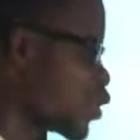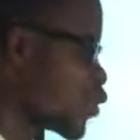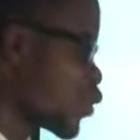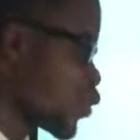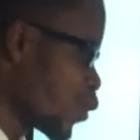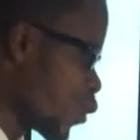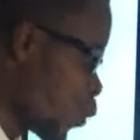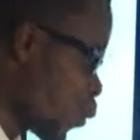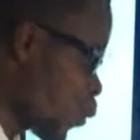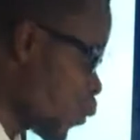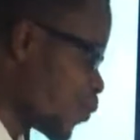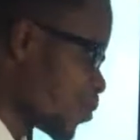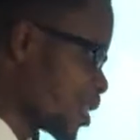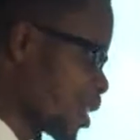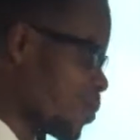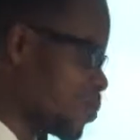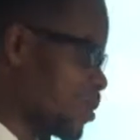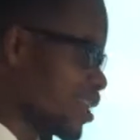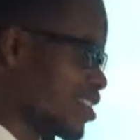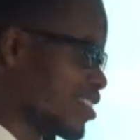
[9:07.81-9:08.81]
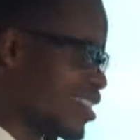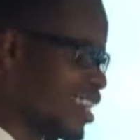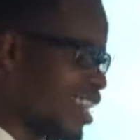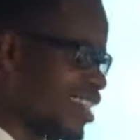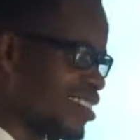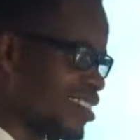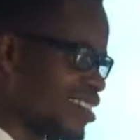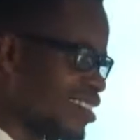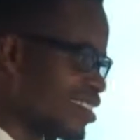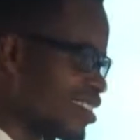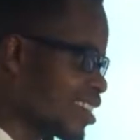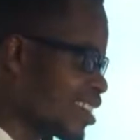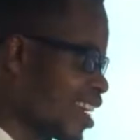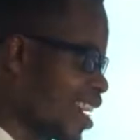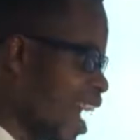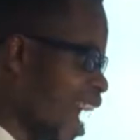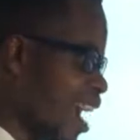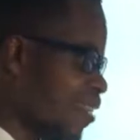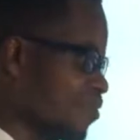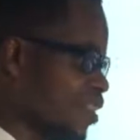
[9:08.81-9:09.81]
So the person doesn't
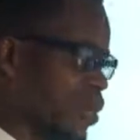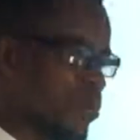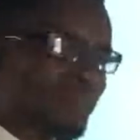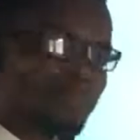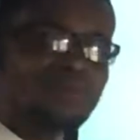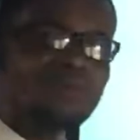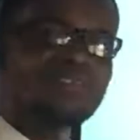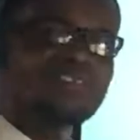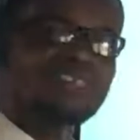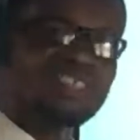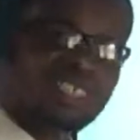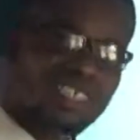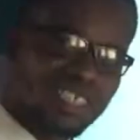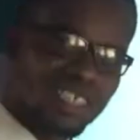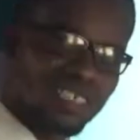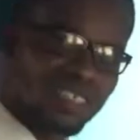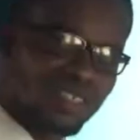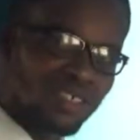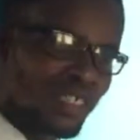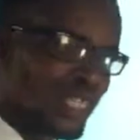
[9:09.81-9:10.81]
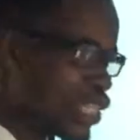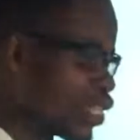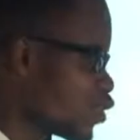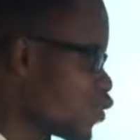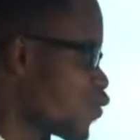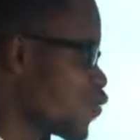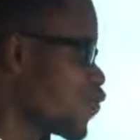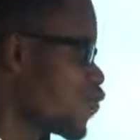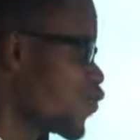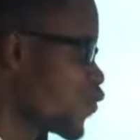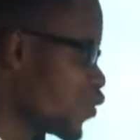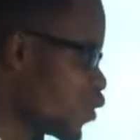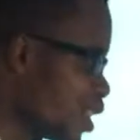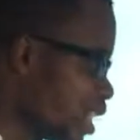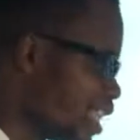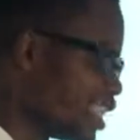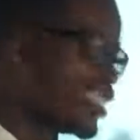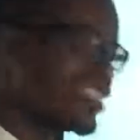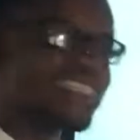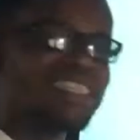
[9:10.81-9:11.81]
have the position to
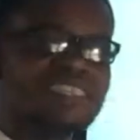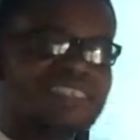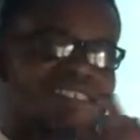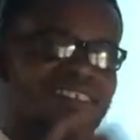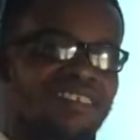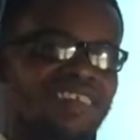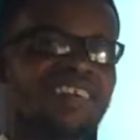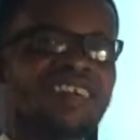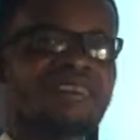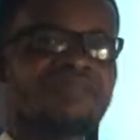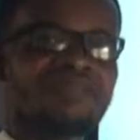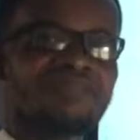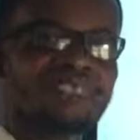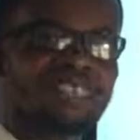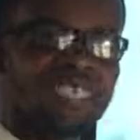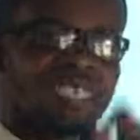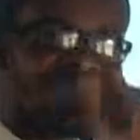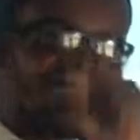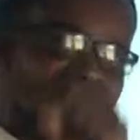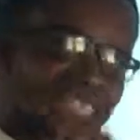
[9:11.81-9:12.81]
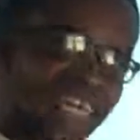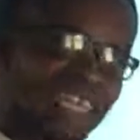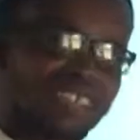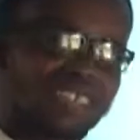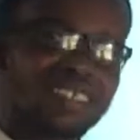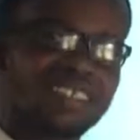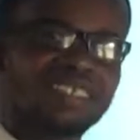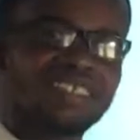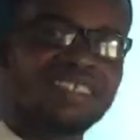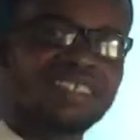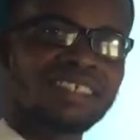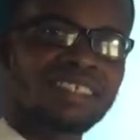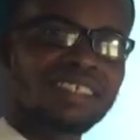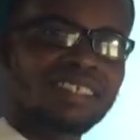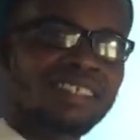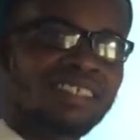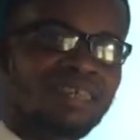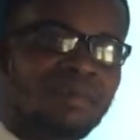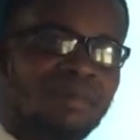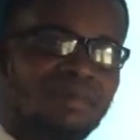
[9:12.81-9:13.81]
fully deserve that
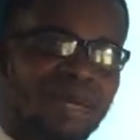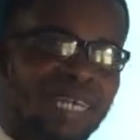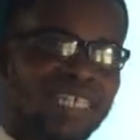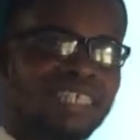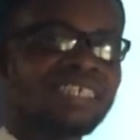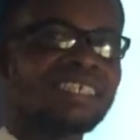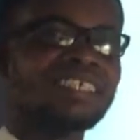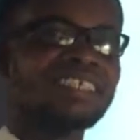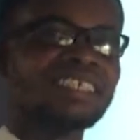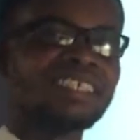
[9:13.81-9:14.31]
money.